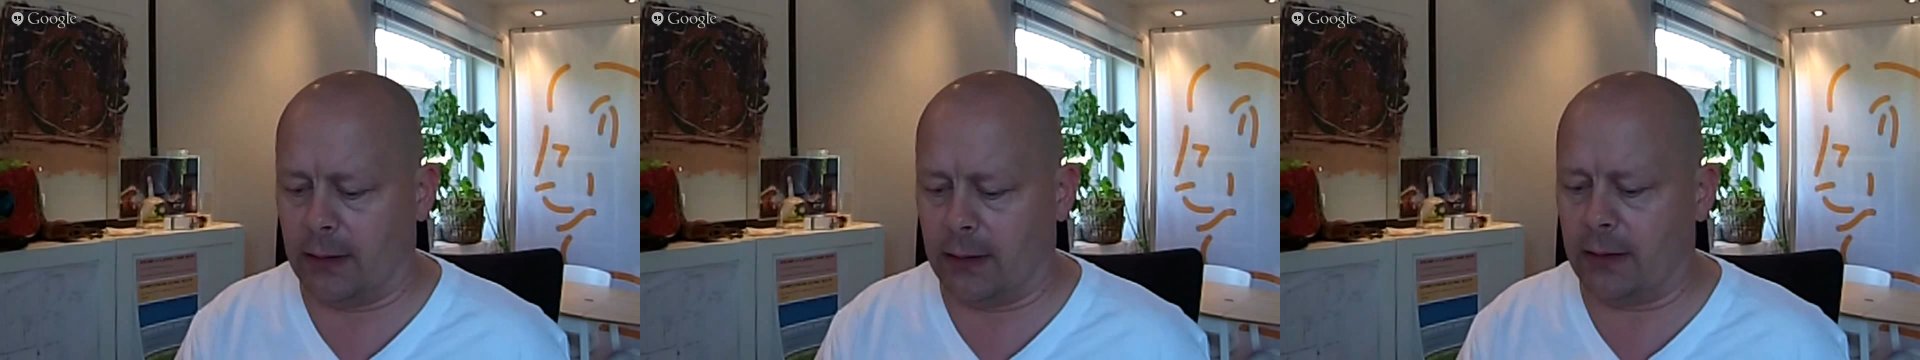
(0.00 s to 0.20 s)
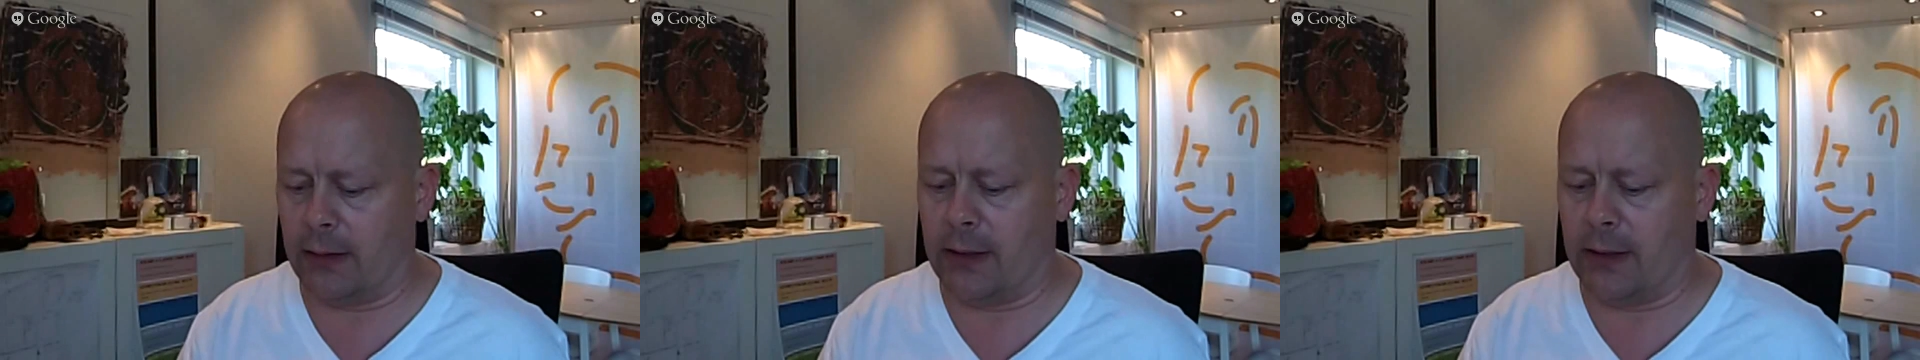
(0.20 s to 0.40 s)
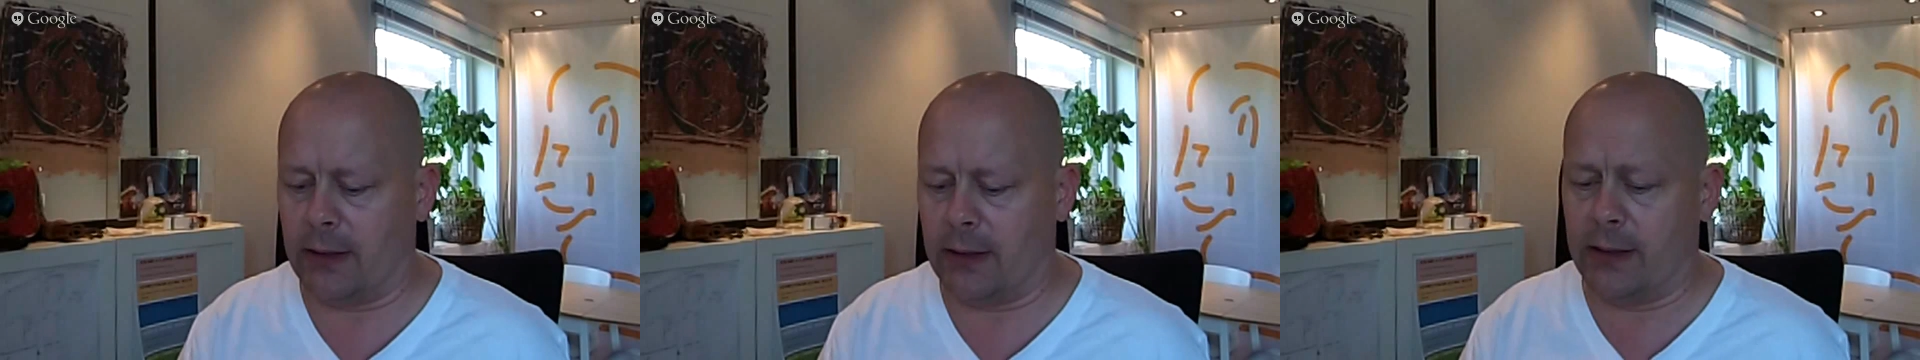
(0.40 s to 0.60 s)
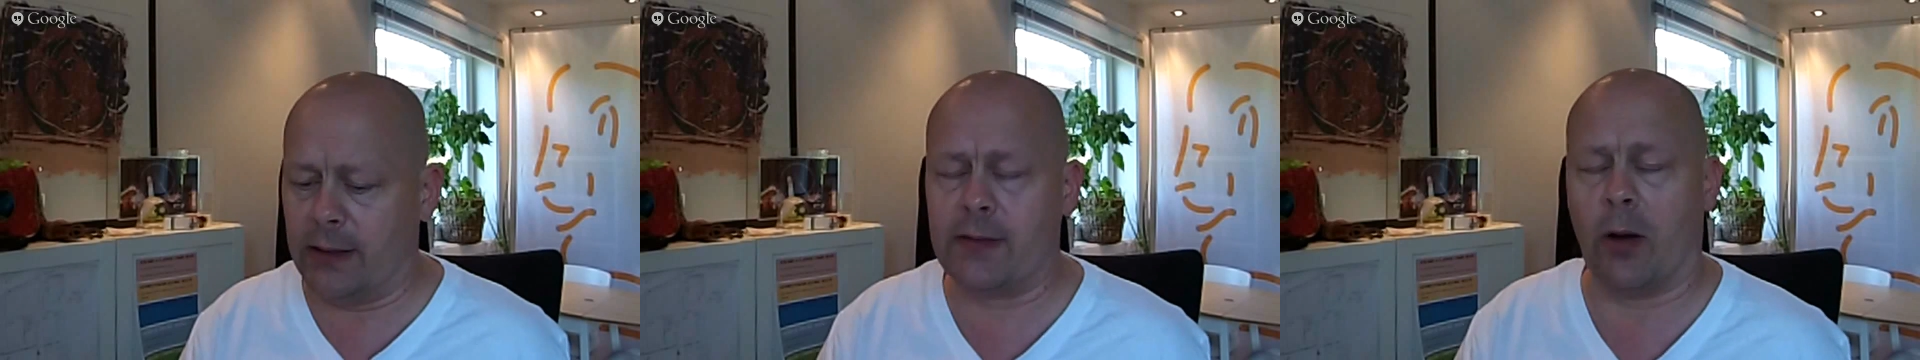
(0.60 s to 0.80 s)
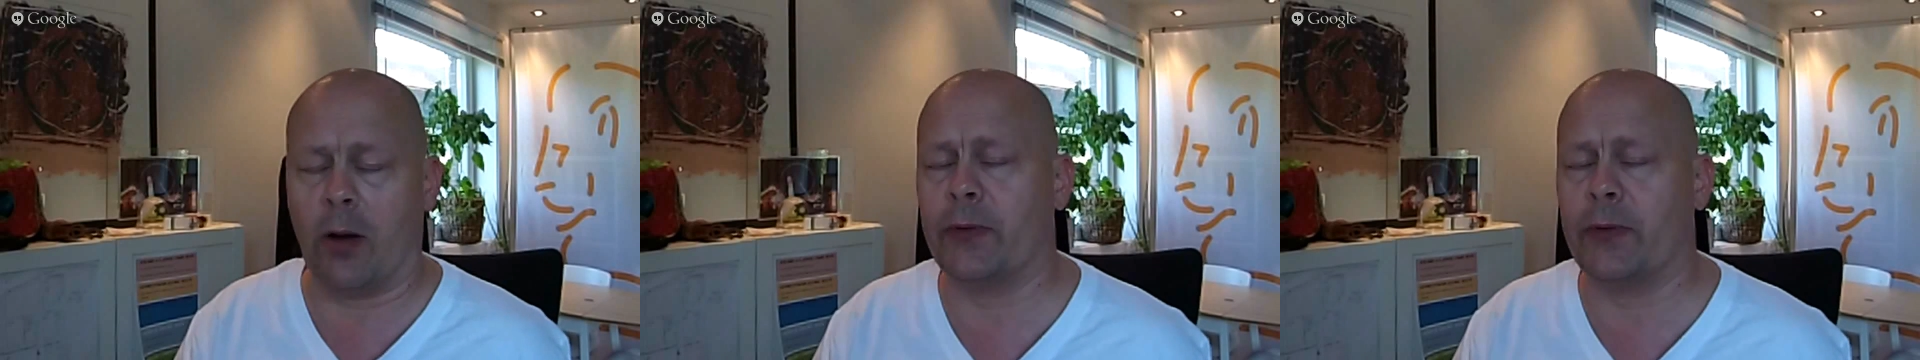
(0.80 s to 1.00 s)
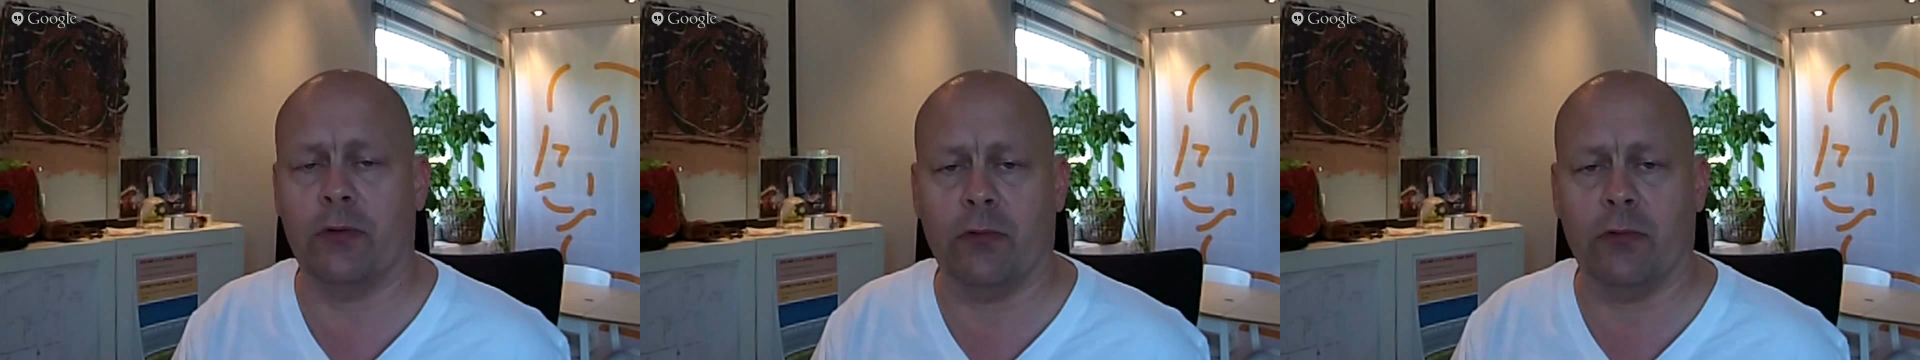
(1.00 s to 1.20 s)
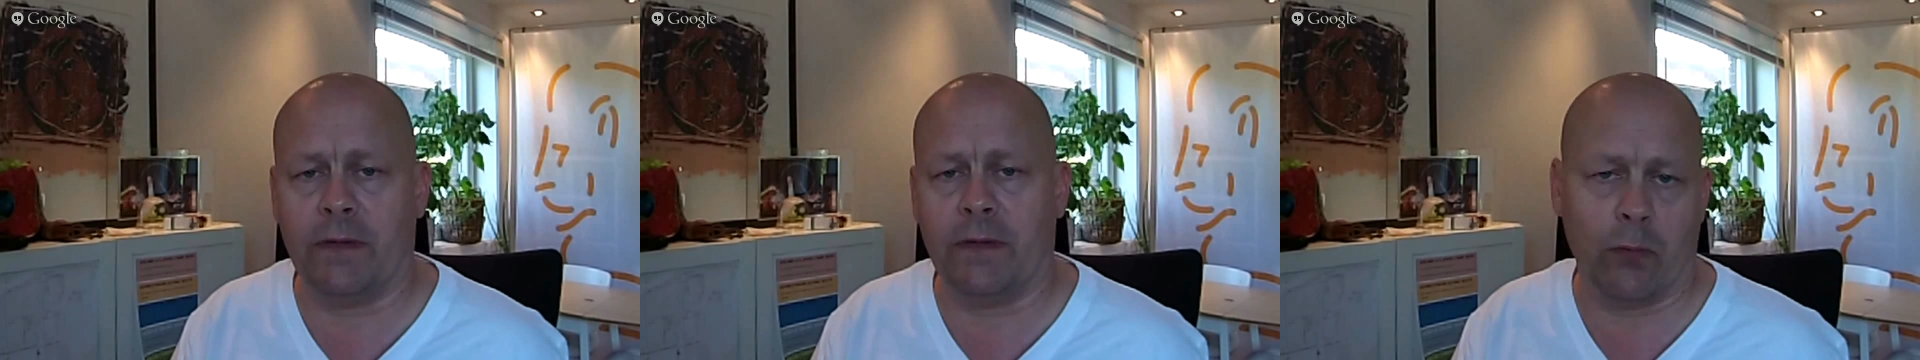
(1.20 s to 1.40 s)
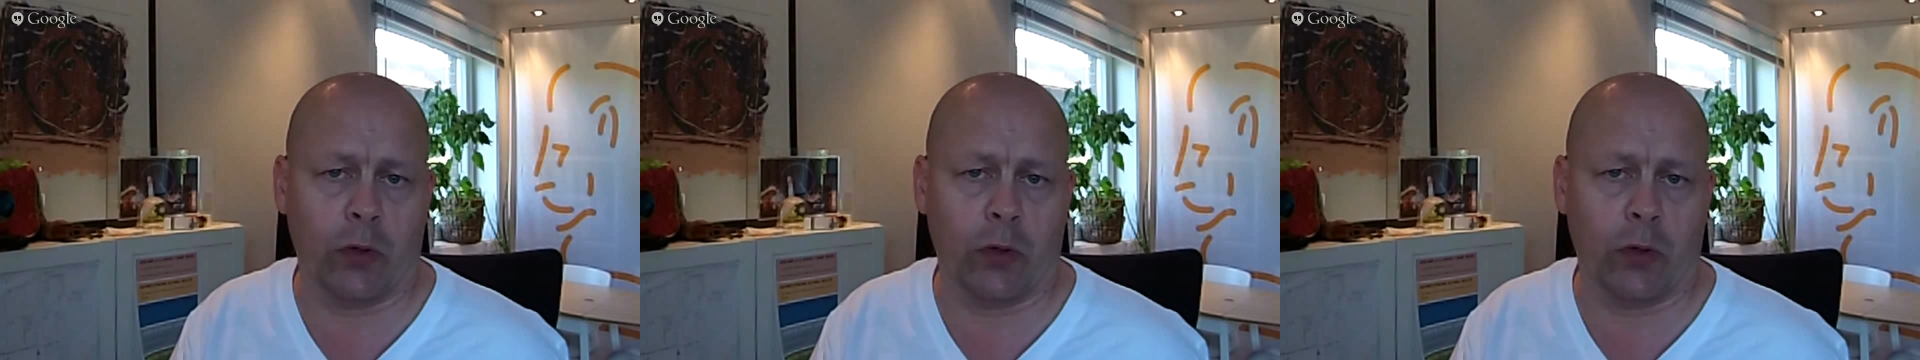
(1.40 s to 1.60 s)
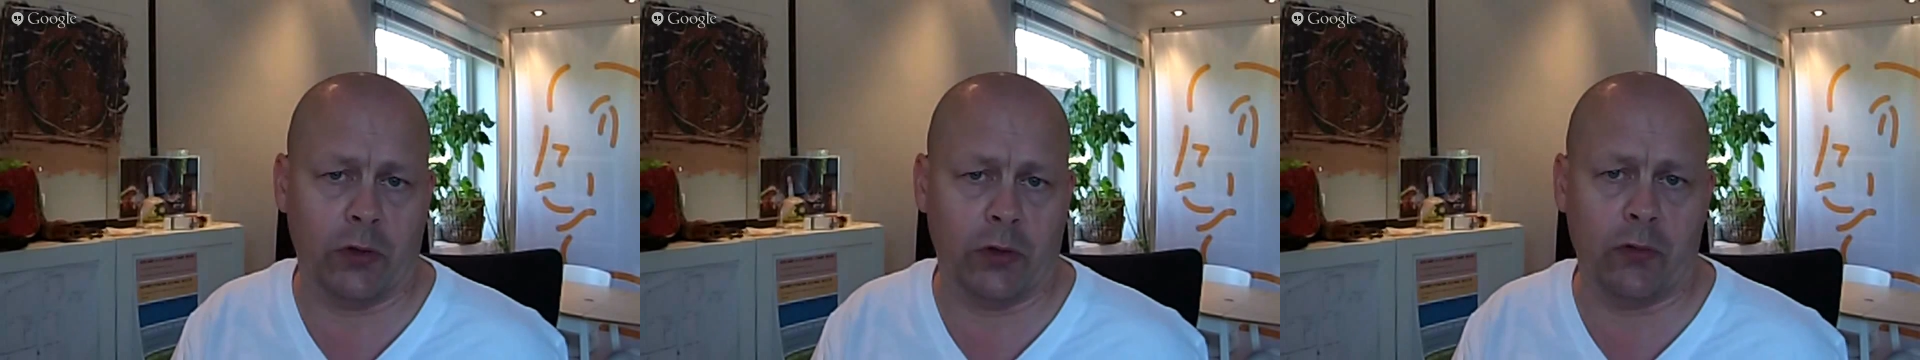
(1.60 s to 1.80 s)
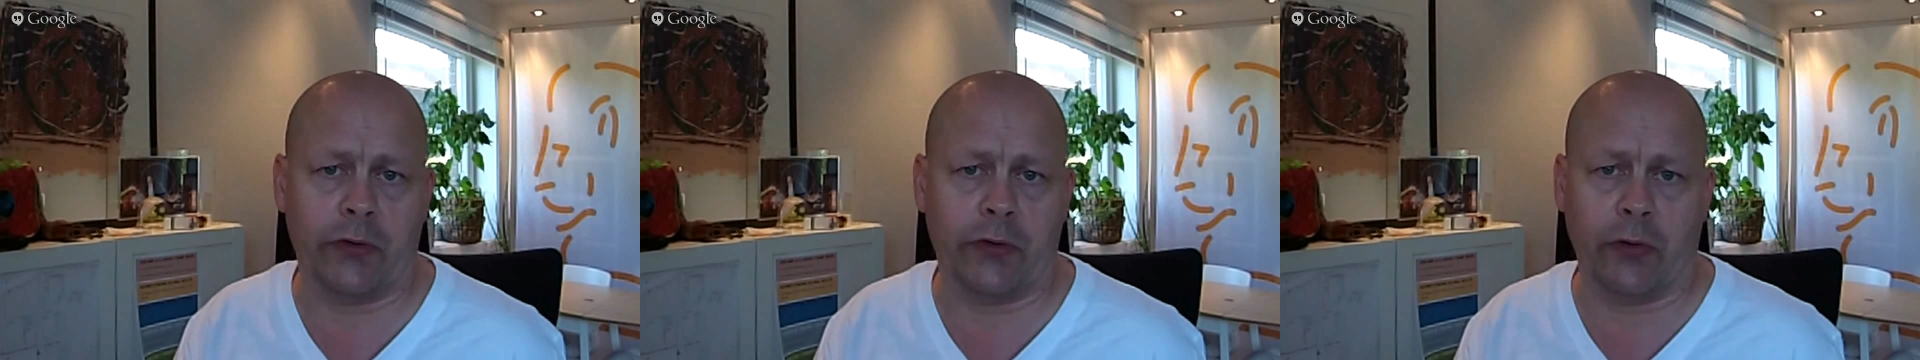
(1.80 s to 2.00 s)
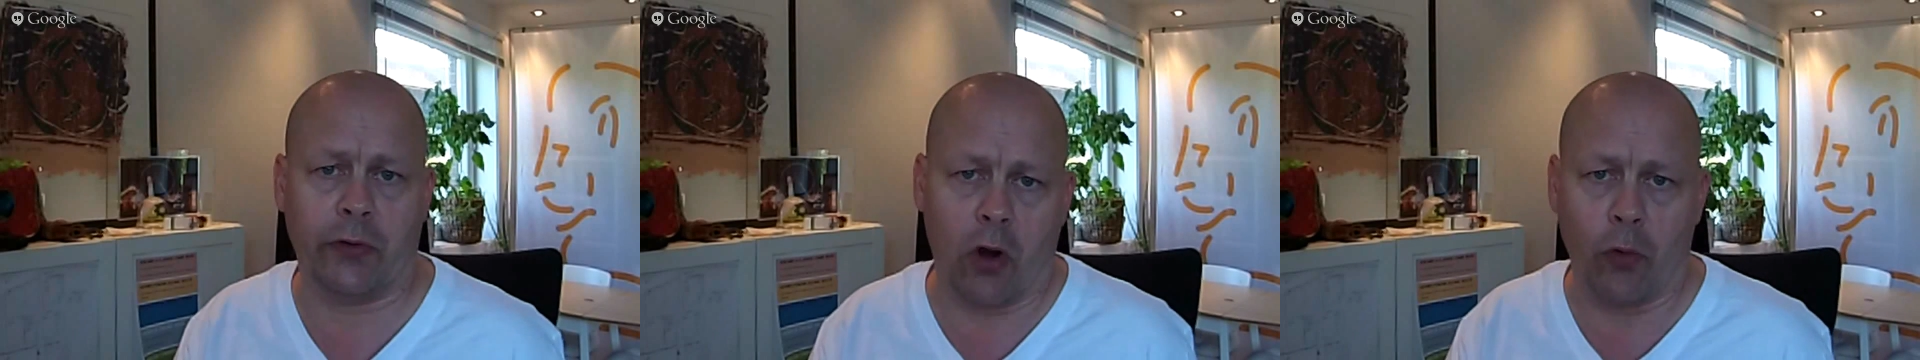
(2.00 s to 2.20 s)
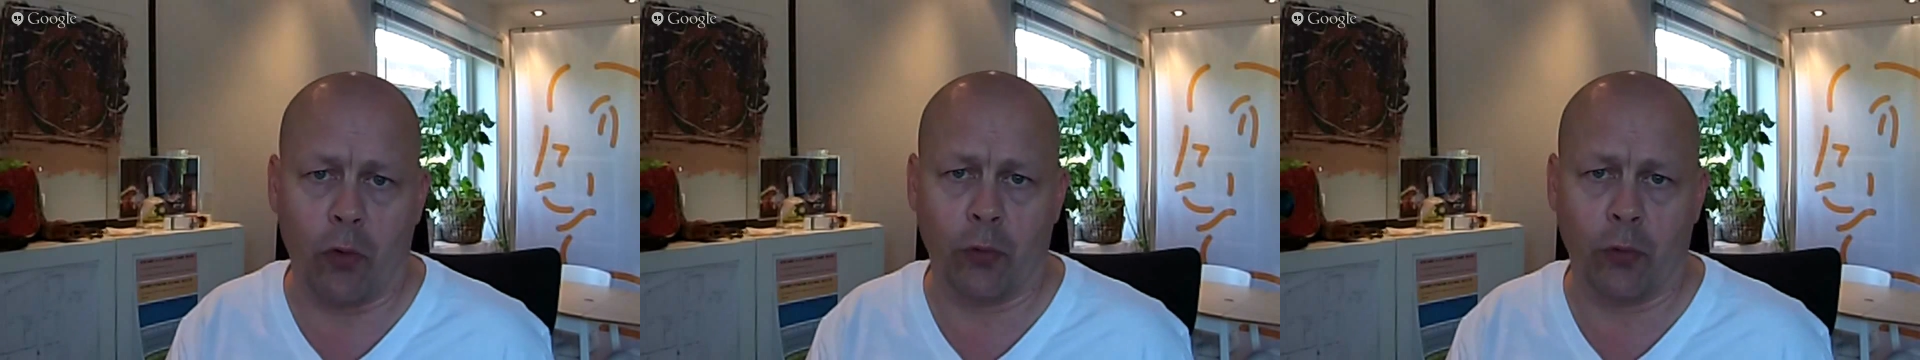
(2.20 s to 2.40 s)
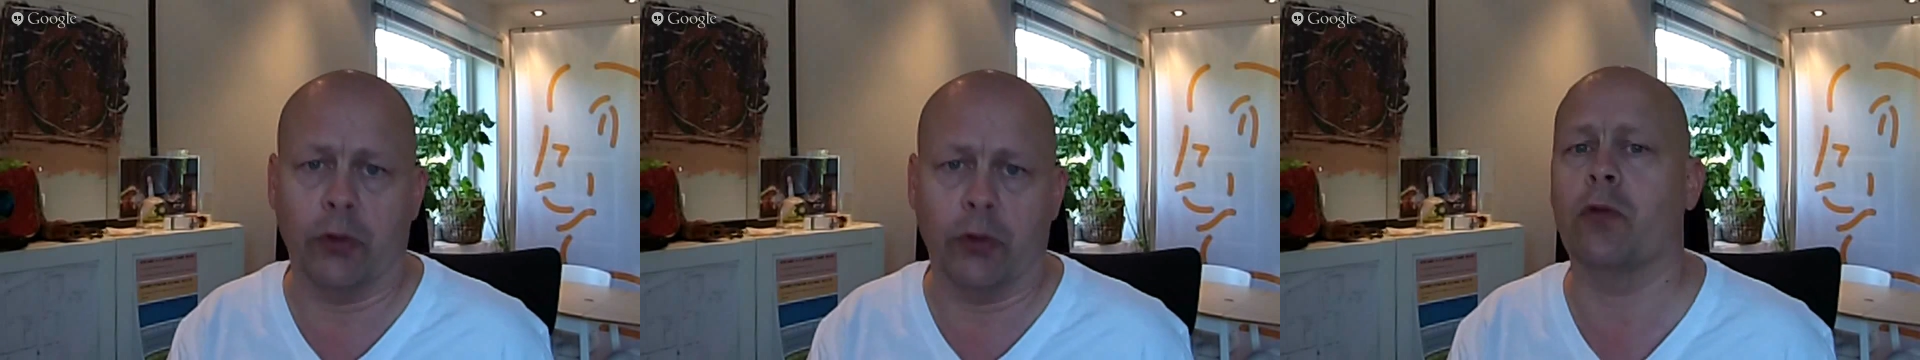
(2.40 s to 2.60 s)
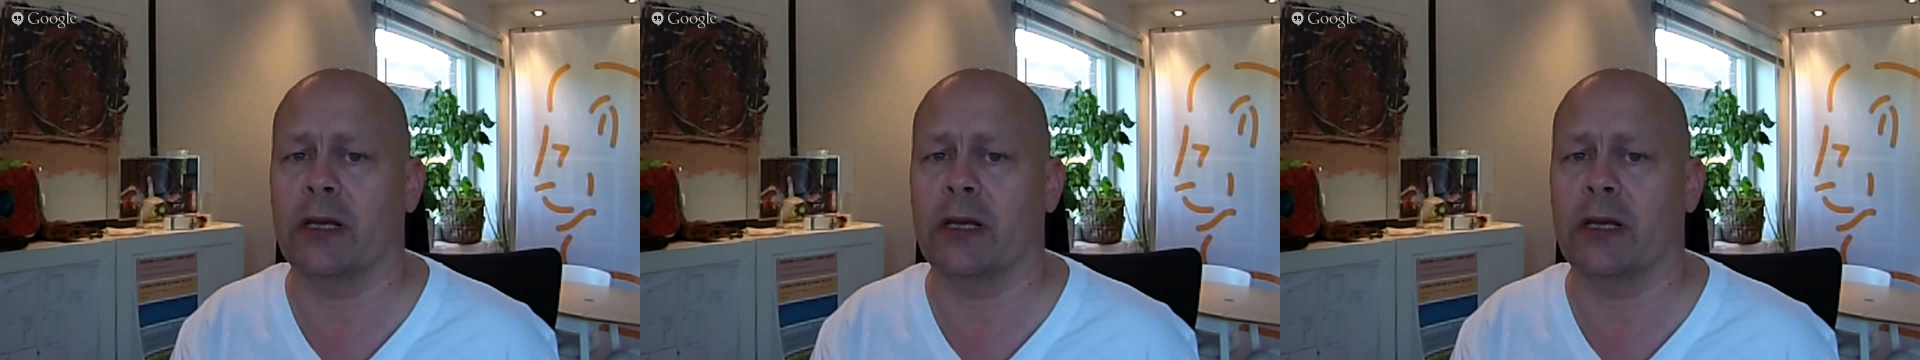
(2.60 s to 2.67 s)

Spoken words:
It is up to you if you want to use your own